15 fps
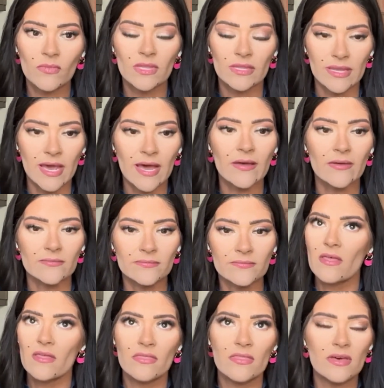Yeah.
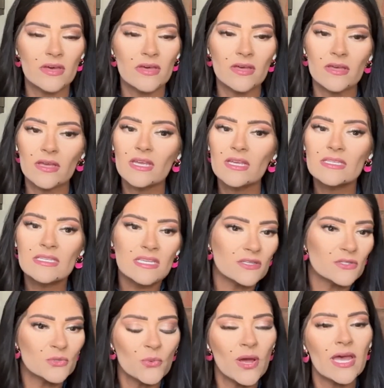The
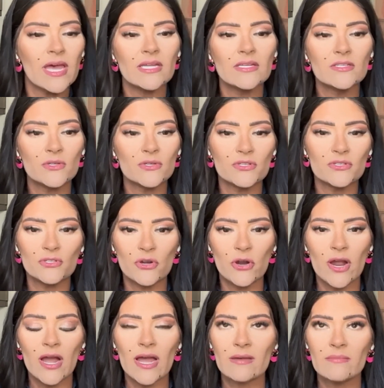easiest way to
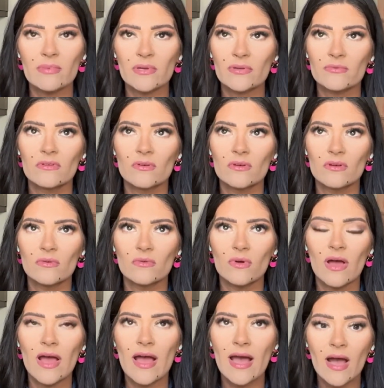describe
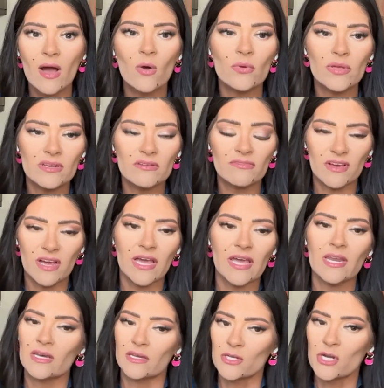how we
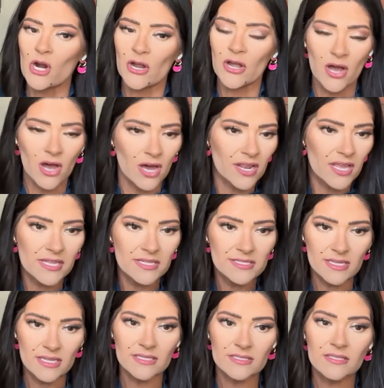define a target audience
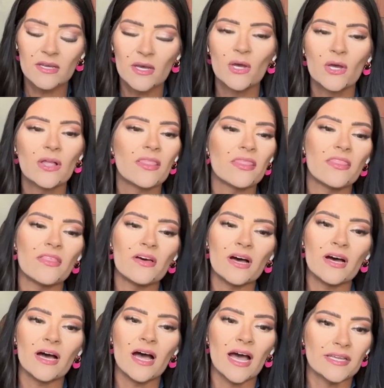is
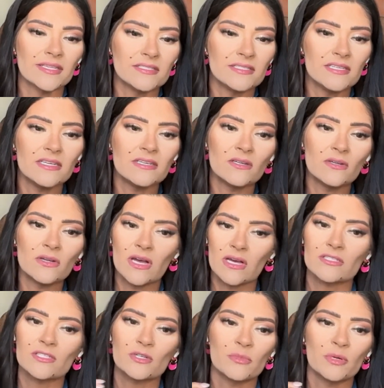the ideal
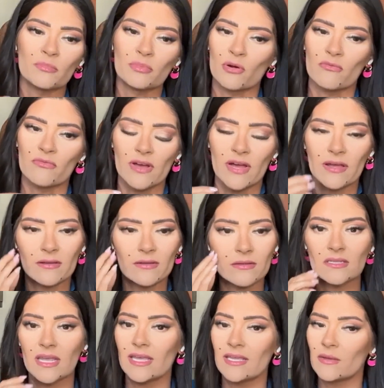customer profile.
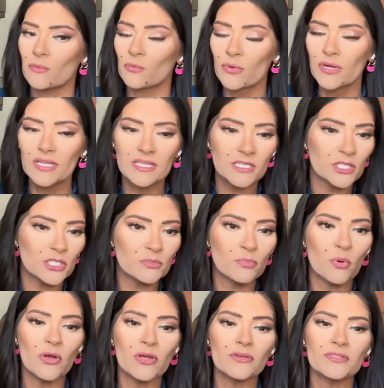It really just
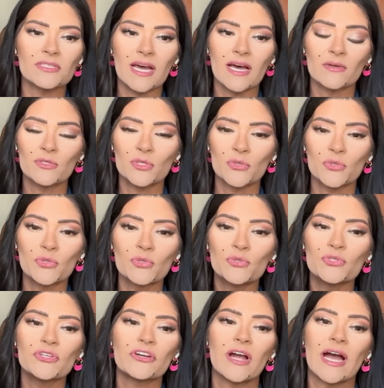boils down to
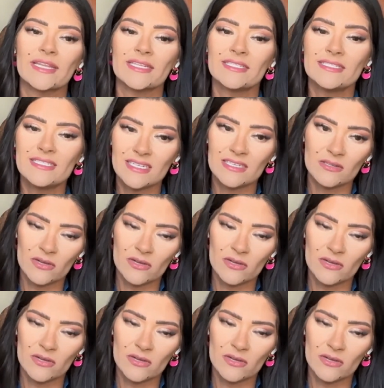who's your ideal